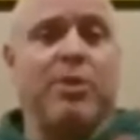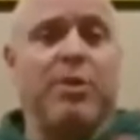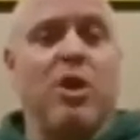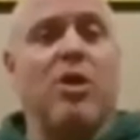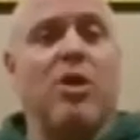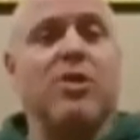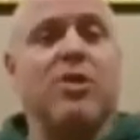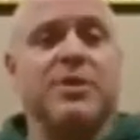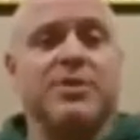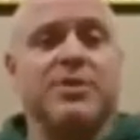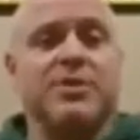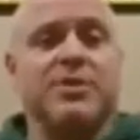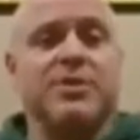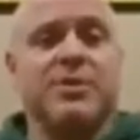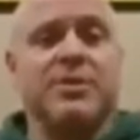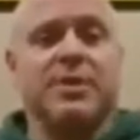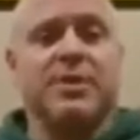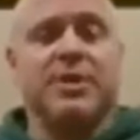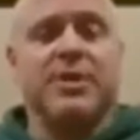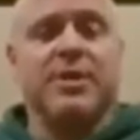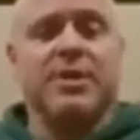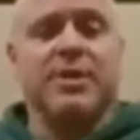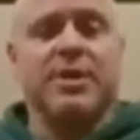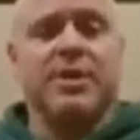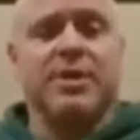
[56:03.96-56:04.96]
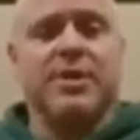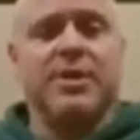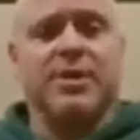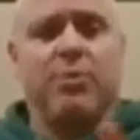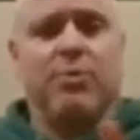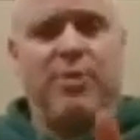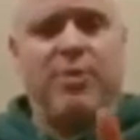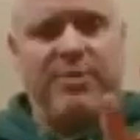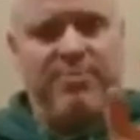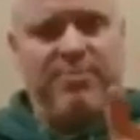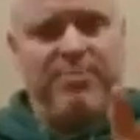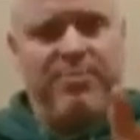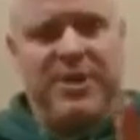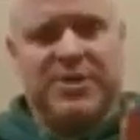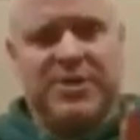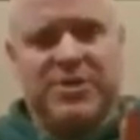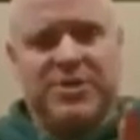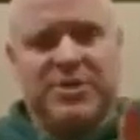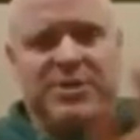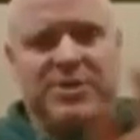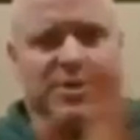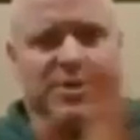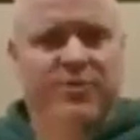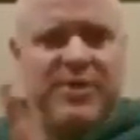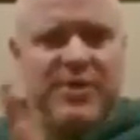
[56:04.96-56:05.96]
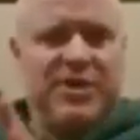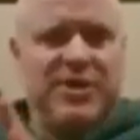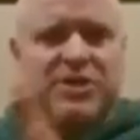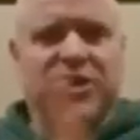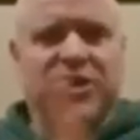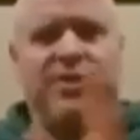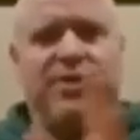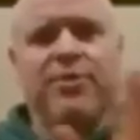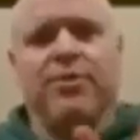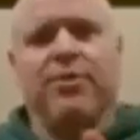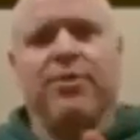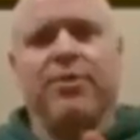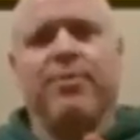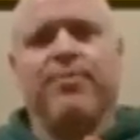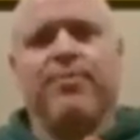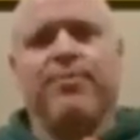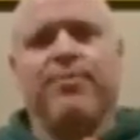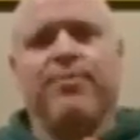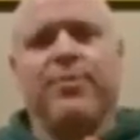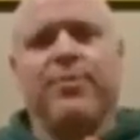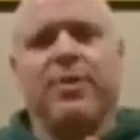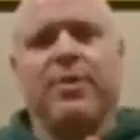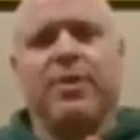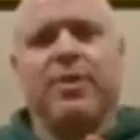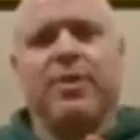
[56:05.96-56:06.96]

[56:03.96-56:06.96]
of them lockets with pictures of each other,